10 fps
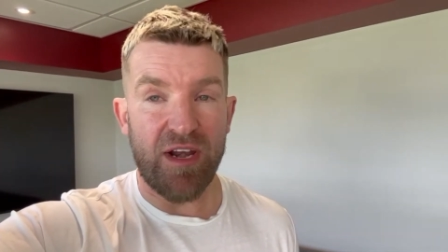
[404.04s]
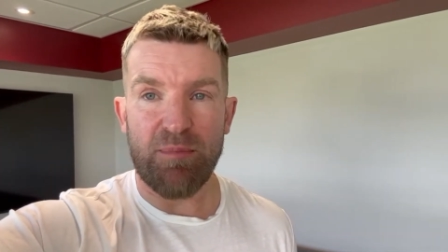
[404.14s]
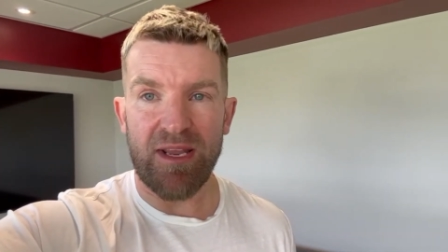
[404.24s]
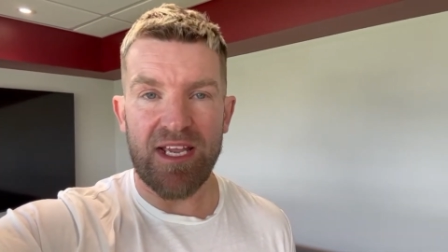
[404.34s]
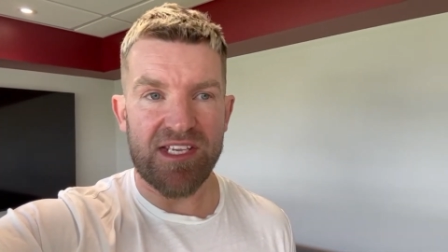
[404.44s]

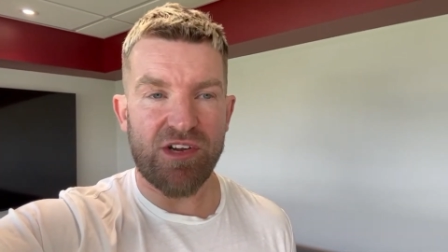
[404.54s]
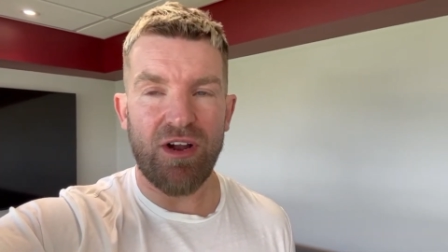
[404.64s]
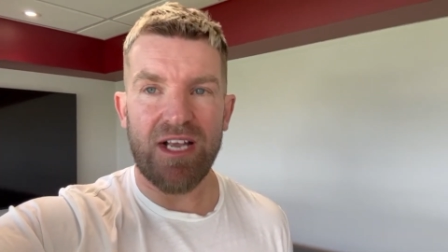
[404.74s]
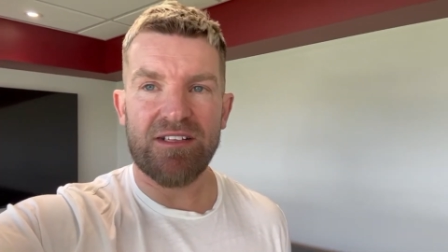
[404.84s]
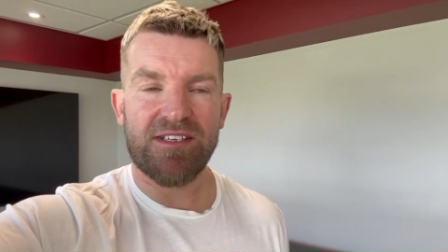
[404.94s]
players
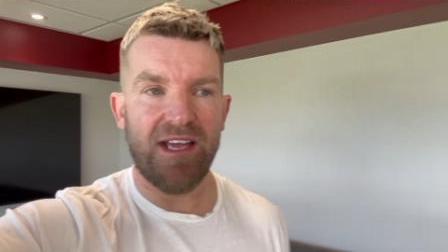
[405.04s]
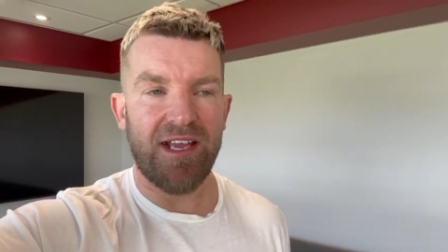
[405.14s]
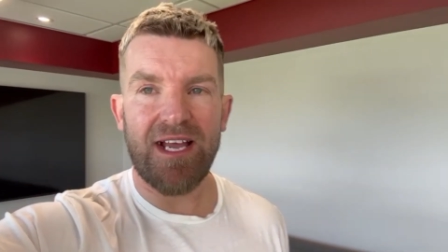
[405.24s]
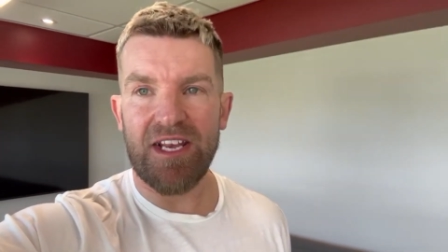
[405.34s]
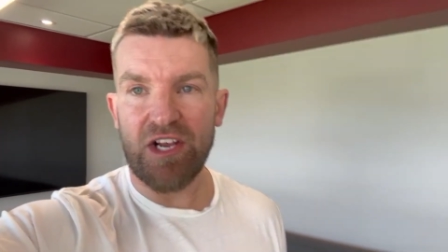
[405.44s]
all at
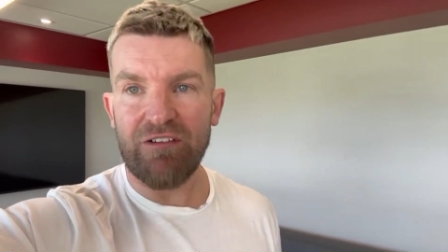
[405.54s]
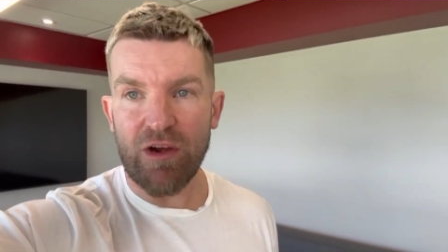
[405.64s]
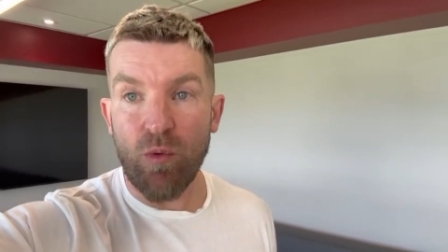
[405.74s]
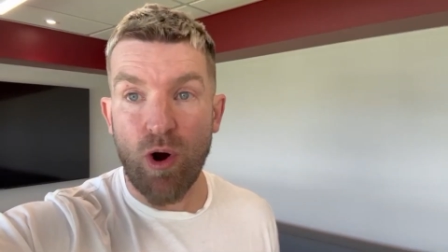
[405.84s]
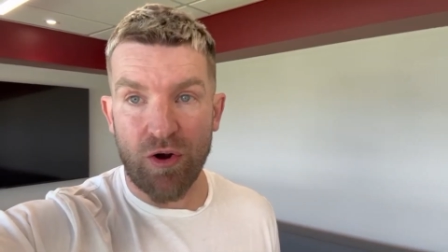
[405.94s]

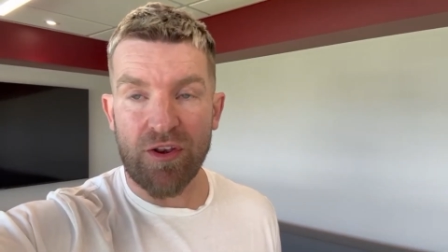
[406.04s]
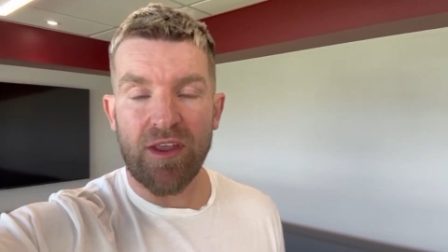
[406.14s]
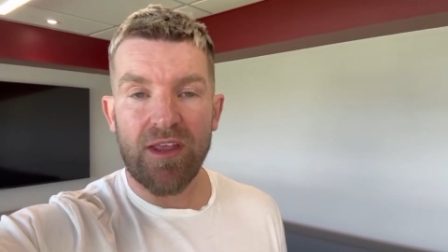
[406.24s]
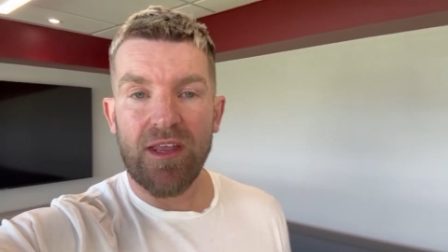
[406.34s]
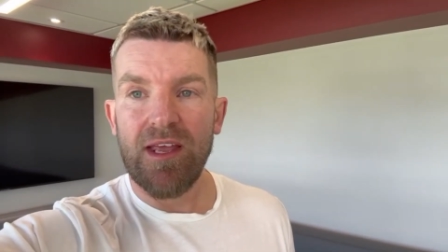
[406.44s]
Category
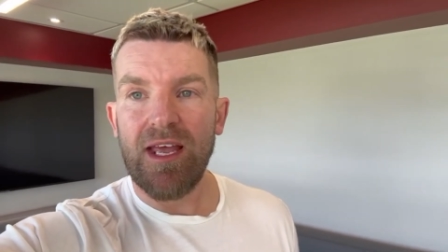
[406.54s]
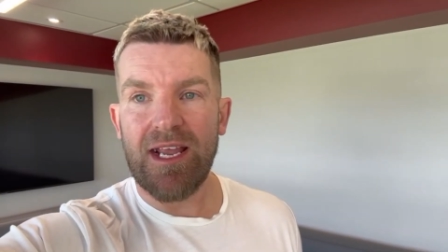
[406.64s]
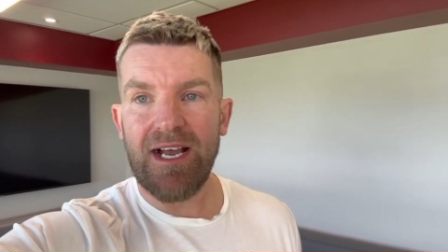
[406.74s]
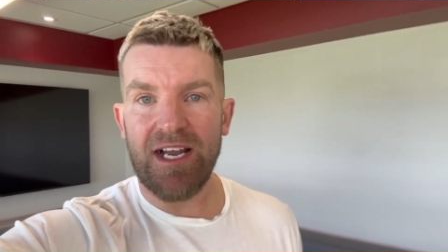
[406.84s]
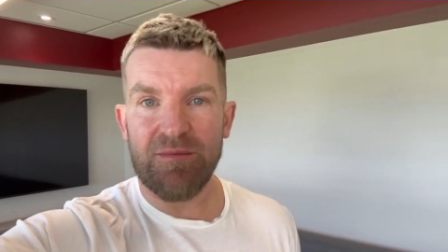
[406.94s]
1
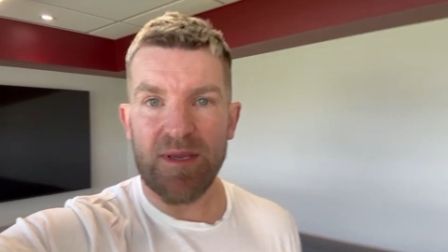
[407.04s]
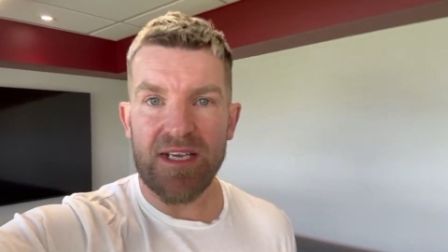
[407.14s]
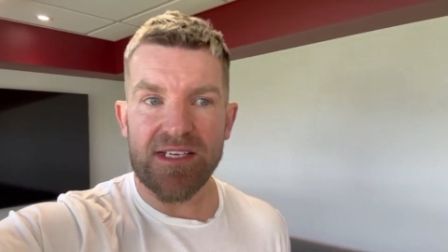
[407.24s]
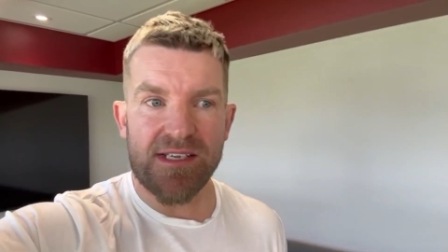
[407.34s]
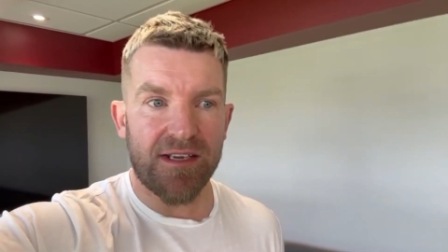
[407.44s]

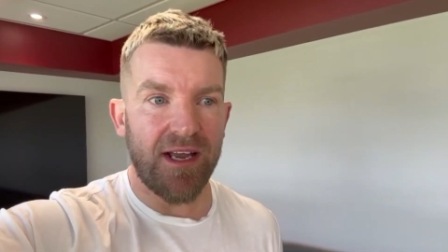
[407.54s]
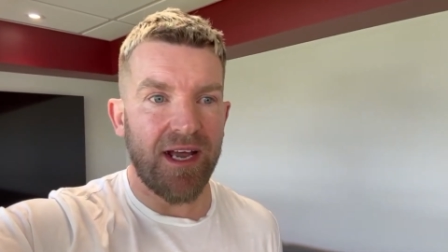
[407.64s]
academies.